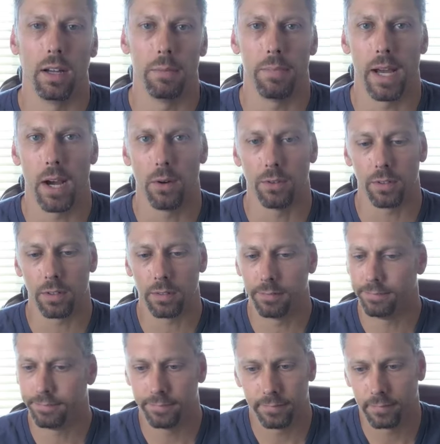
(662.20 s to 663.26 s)
about,
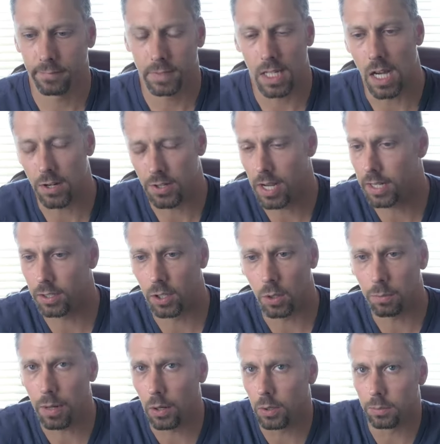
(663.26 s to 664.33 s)
gosh, I don't know,
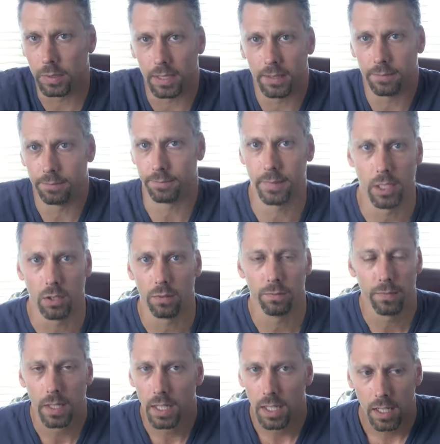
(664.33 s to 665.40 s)
probably, you know,
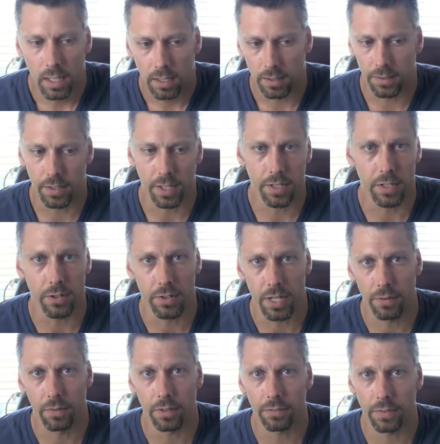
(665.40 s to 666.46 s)
60 or
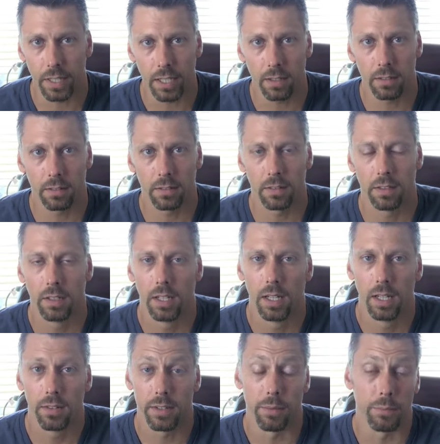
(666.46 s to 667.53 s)
70 feet
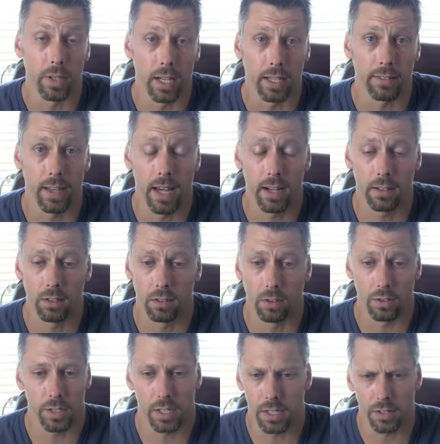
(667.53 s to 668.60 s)
something like that,
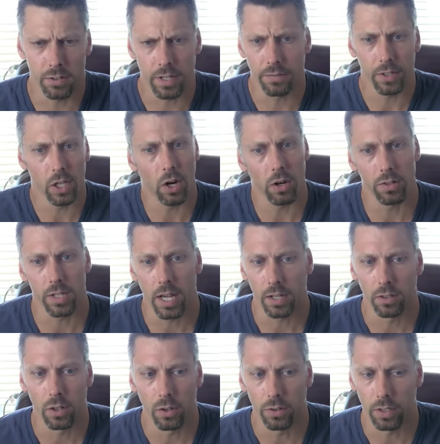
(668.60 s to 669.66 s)
or 60 or 70 yards. I
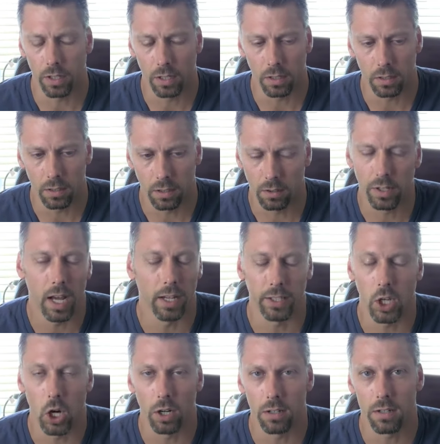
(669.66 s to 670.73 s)
don't know the, or not
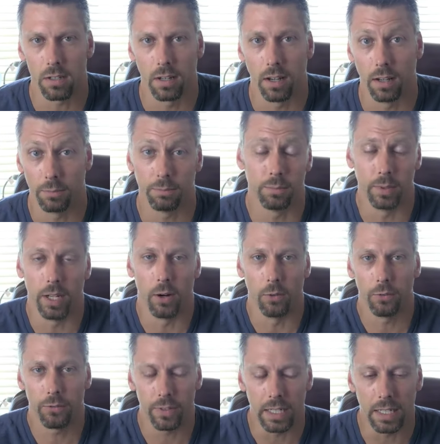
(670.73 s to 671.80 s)
yards, uh, you know,
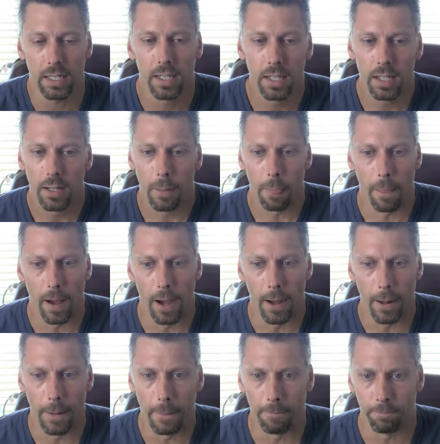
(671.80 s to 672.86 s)
feet.
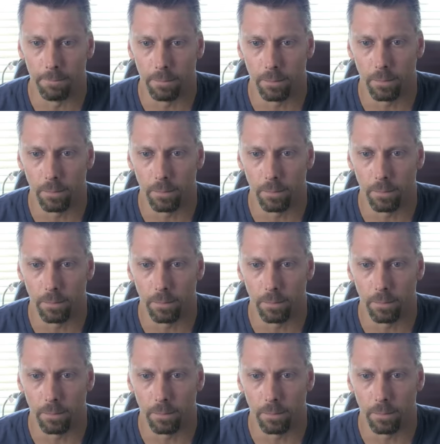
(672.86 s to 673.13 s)
Um,